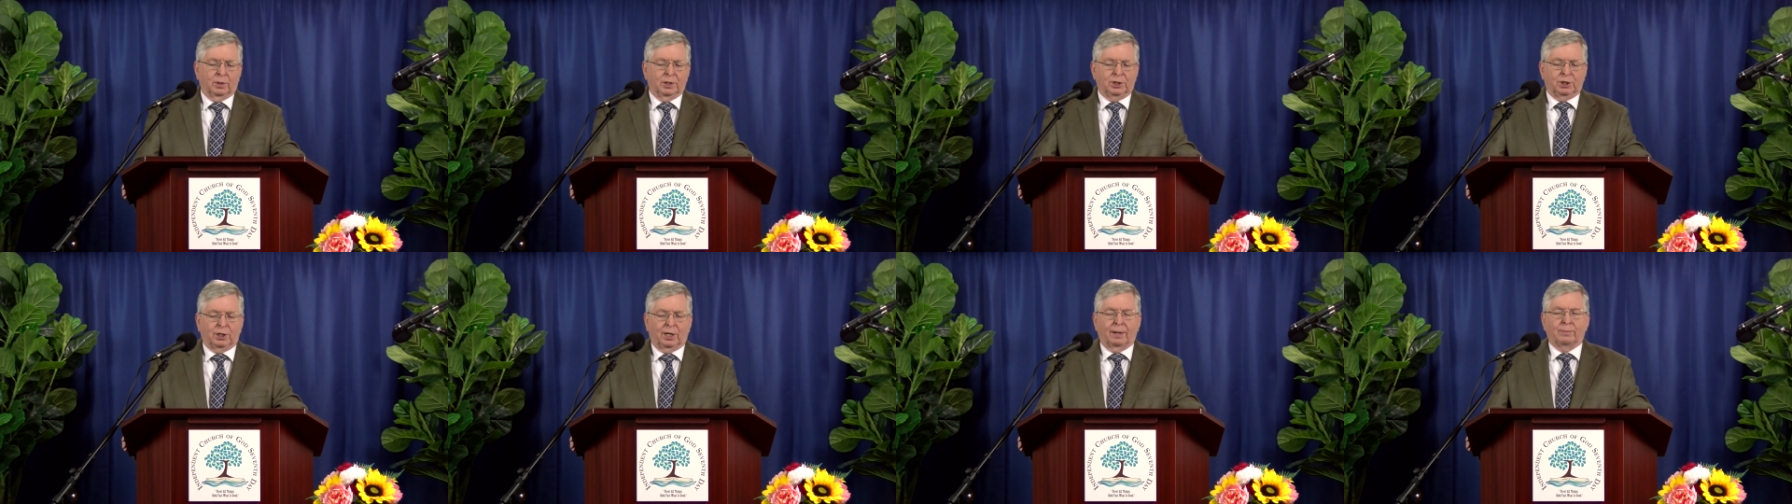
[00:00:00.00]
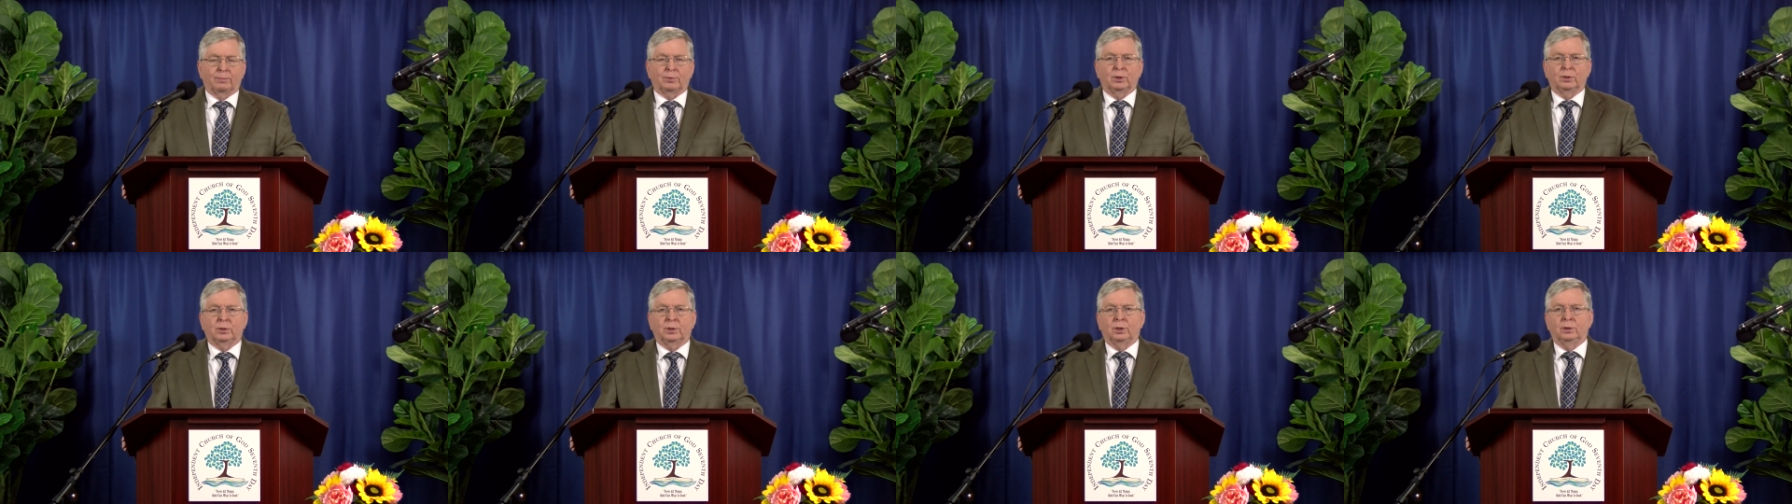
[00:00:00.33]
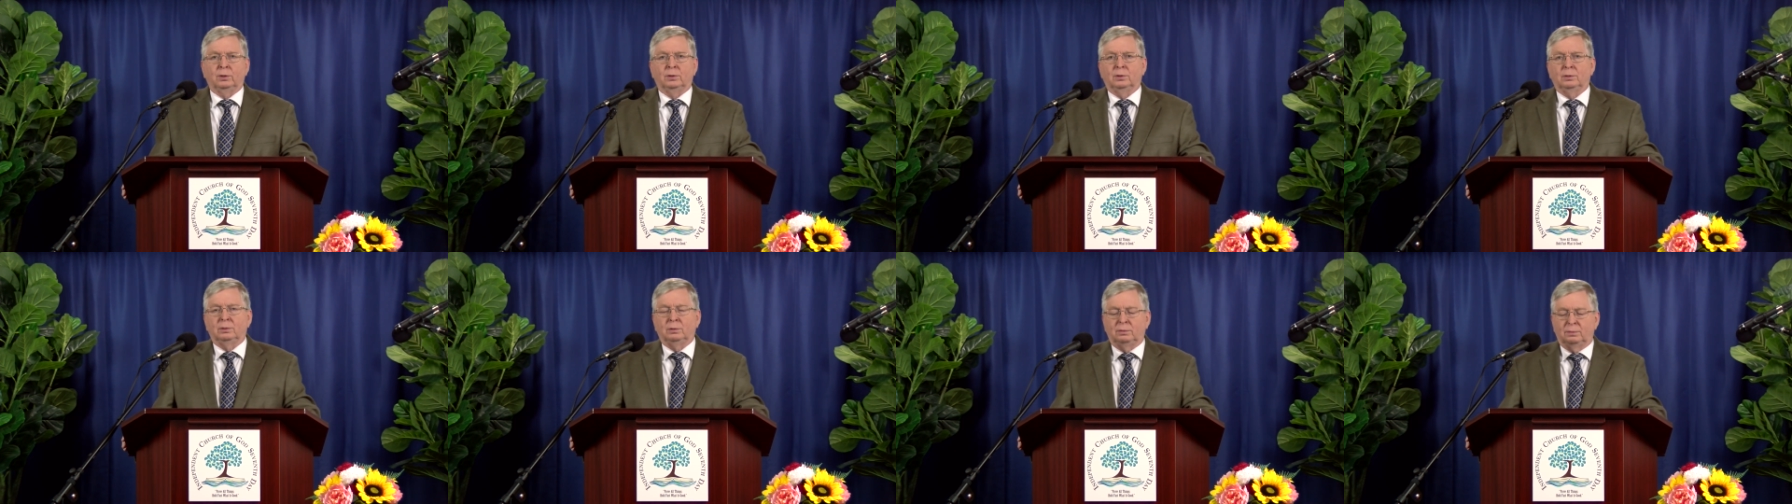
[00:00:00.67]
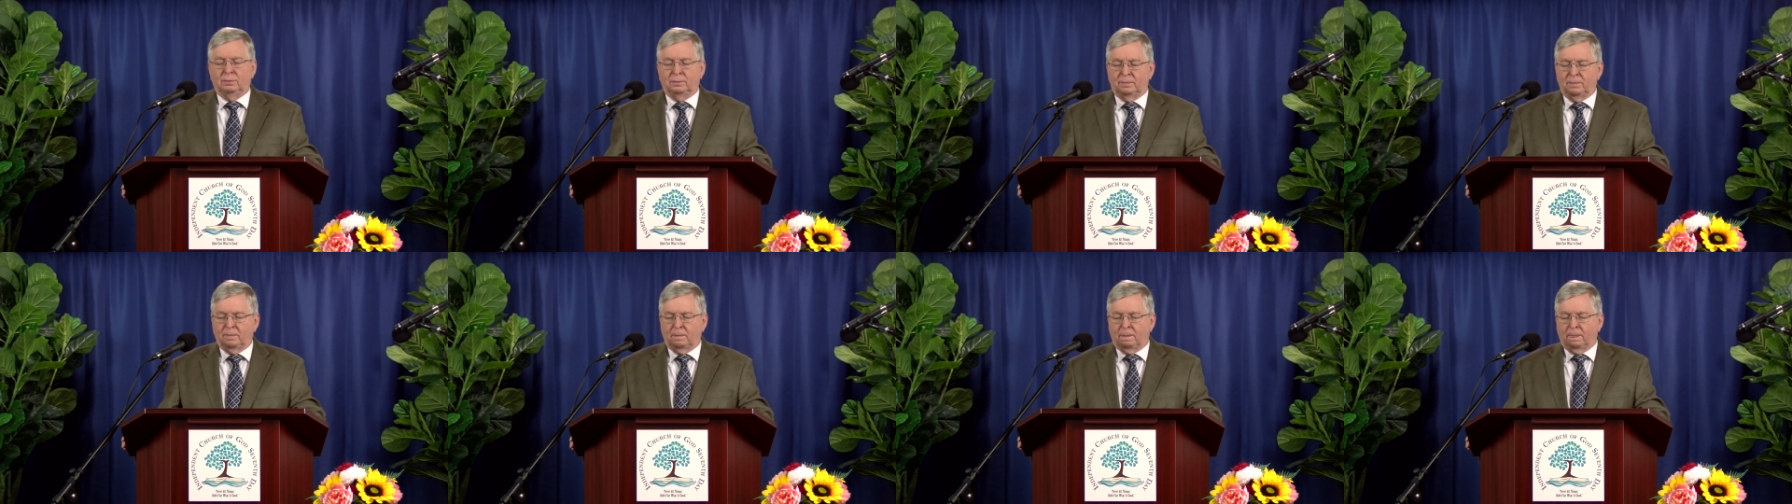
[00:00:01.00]
to chapter
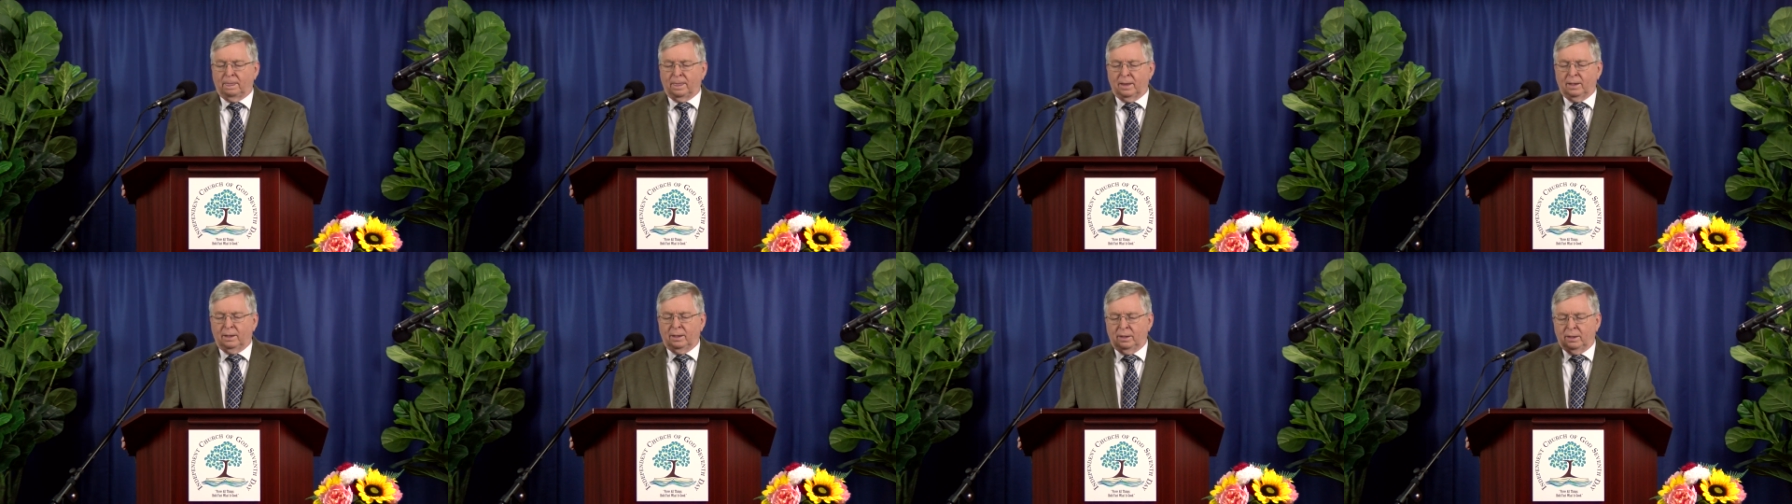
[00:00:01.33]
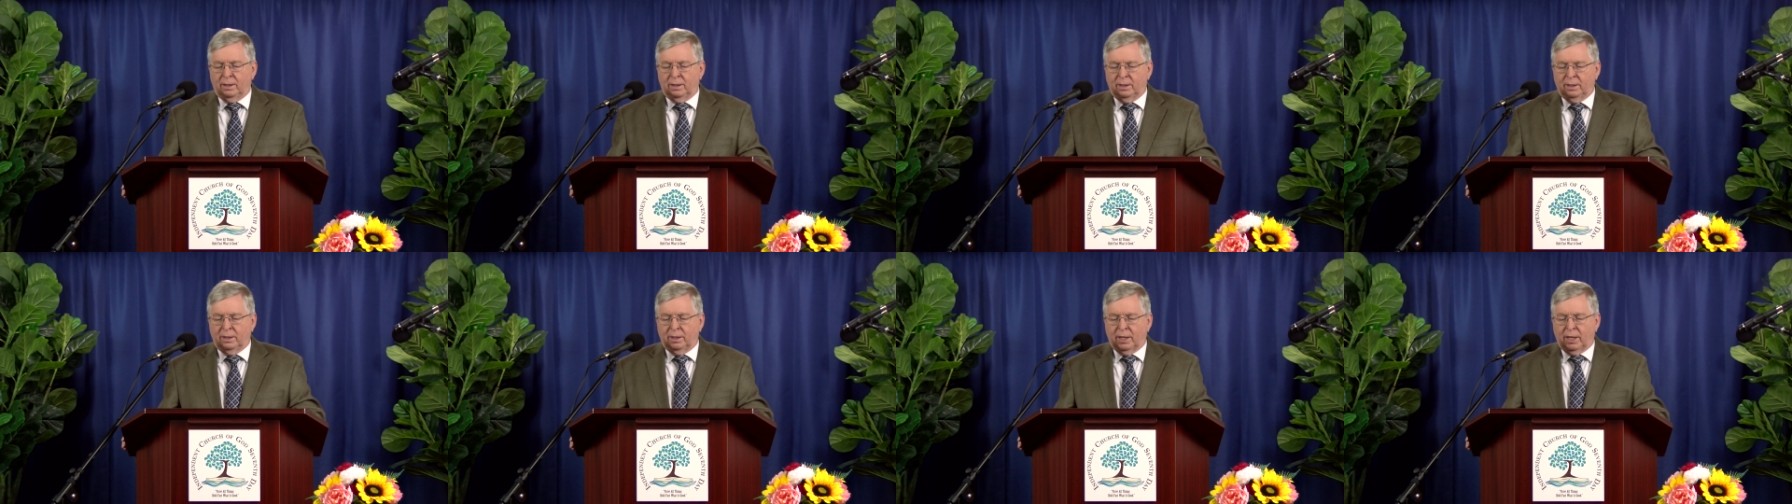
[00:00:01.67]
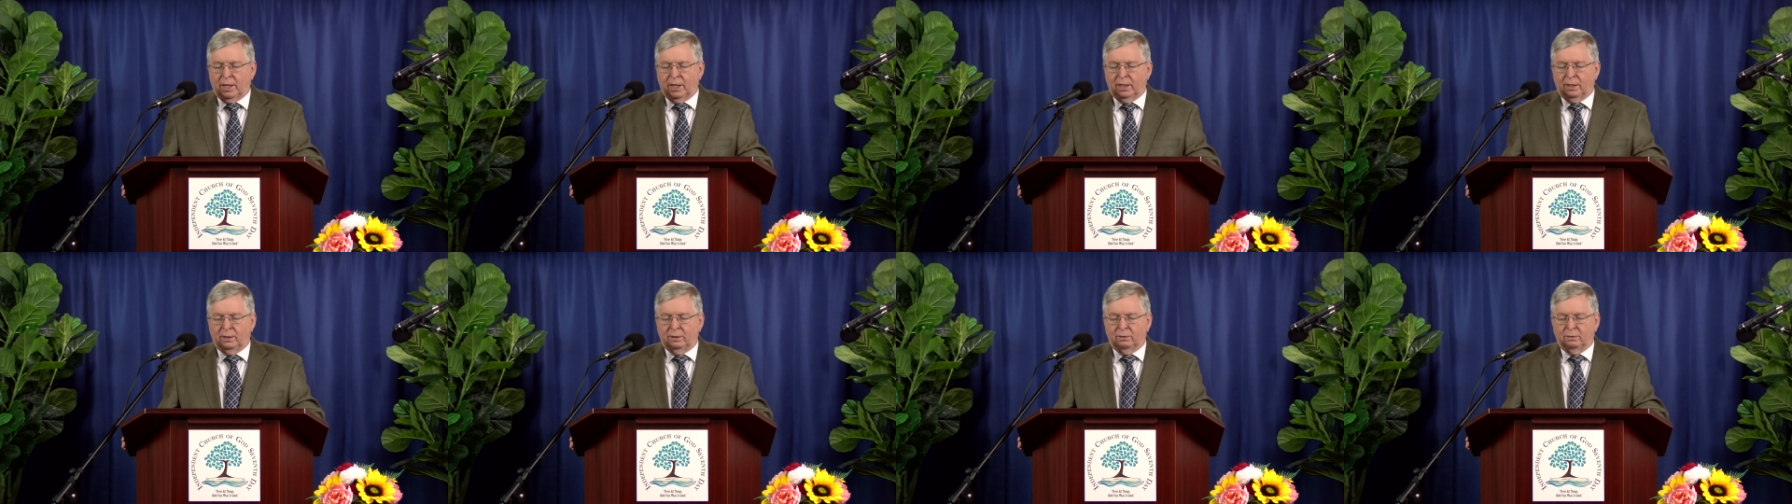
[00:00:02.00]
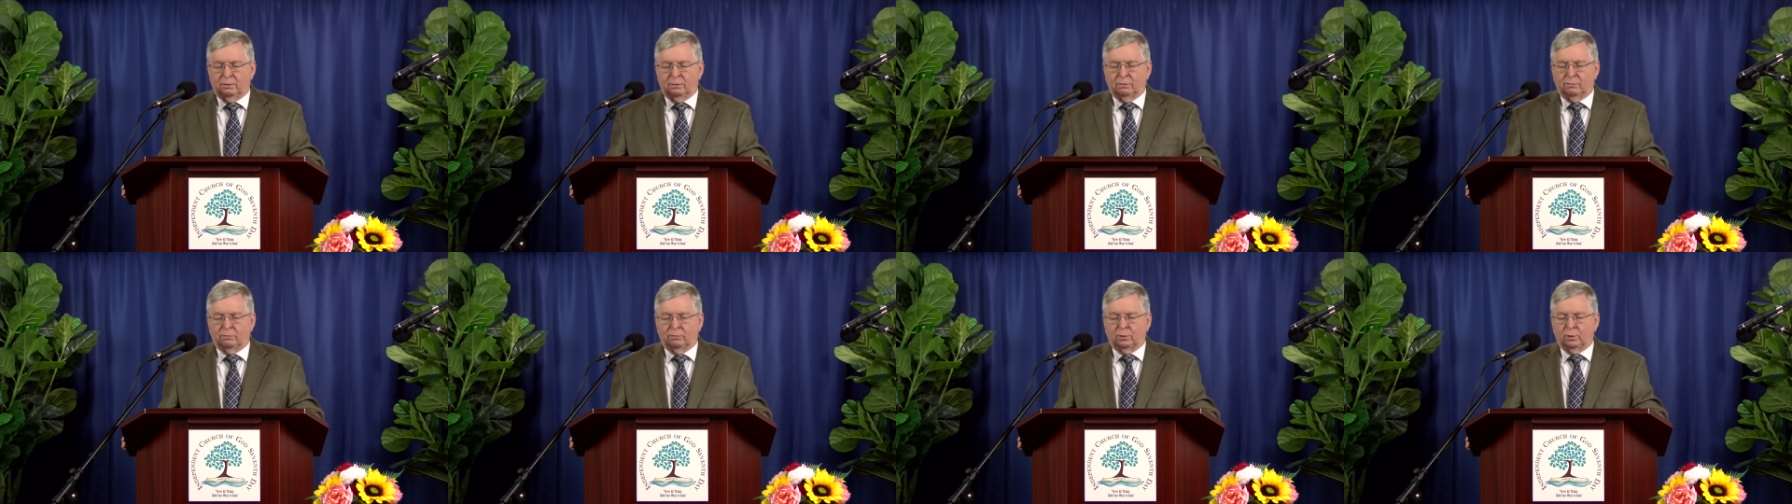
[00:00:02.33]
2
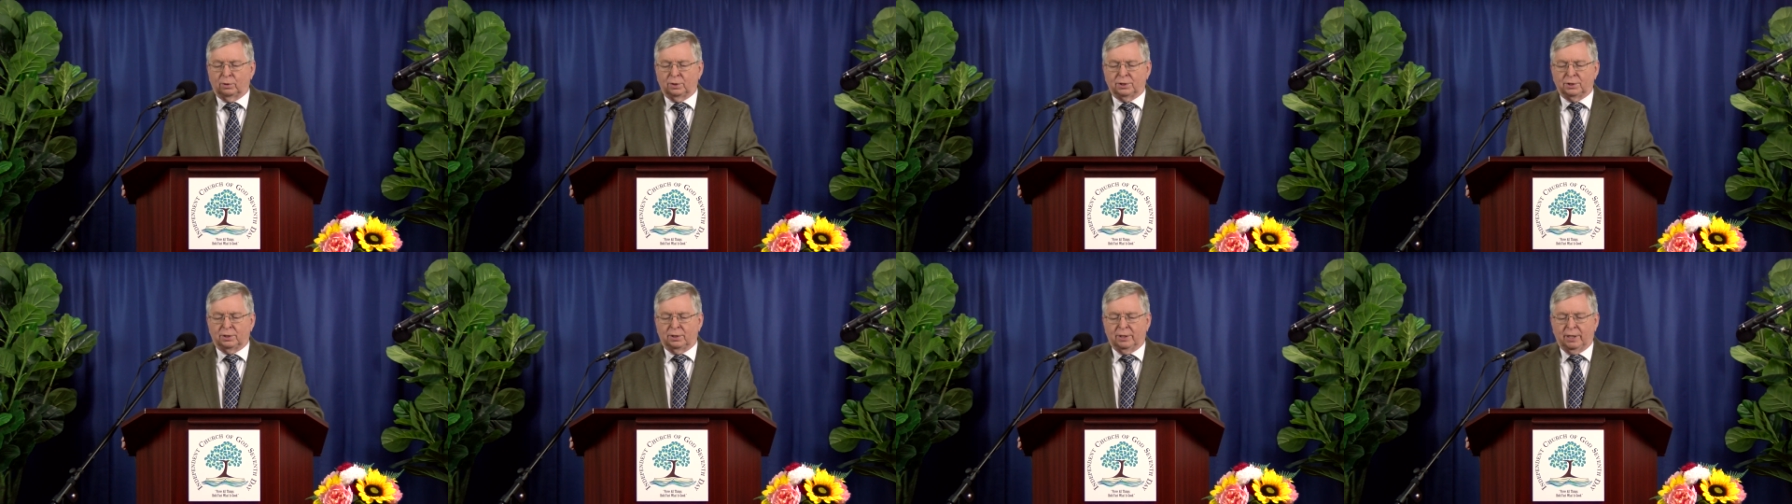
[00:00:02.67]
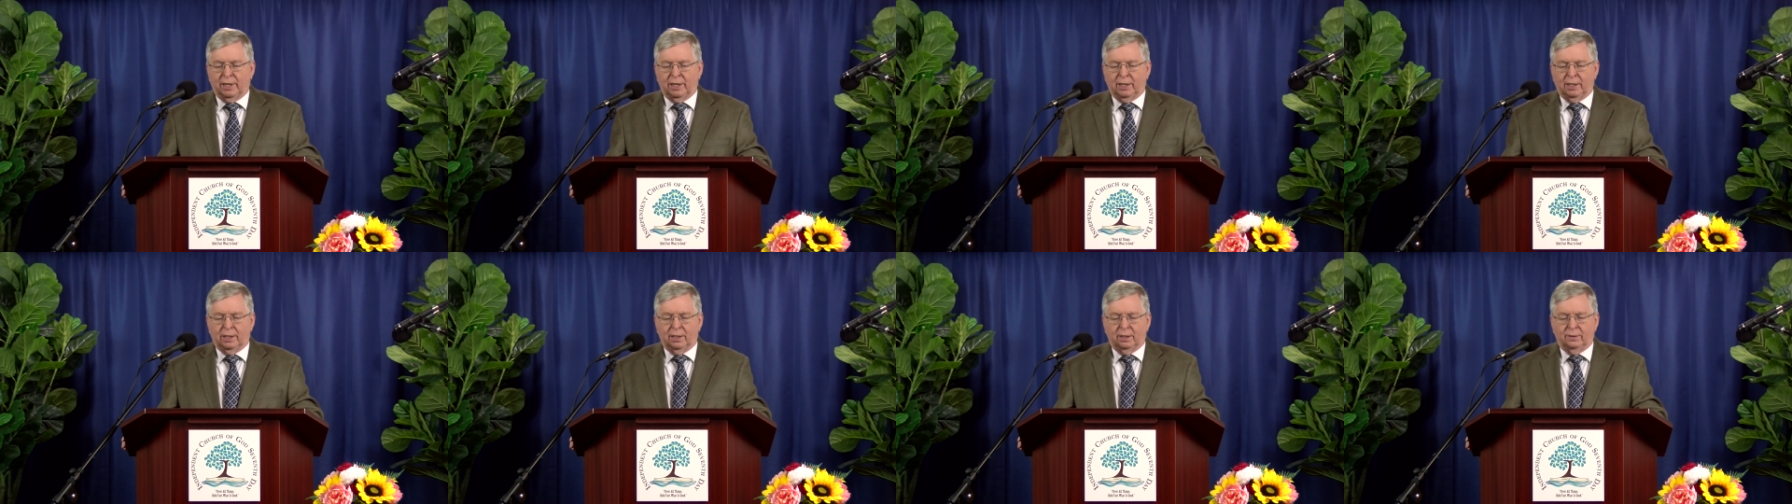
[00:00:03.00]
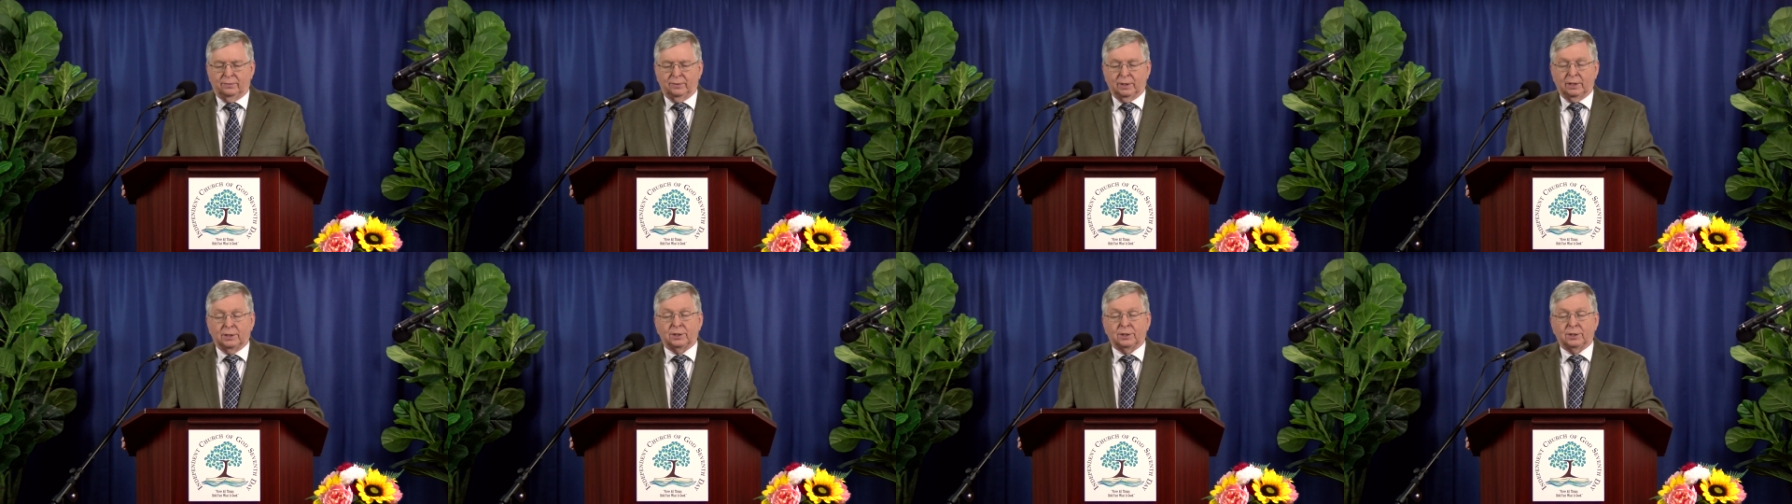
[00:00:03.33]
and verse 9.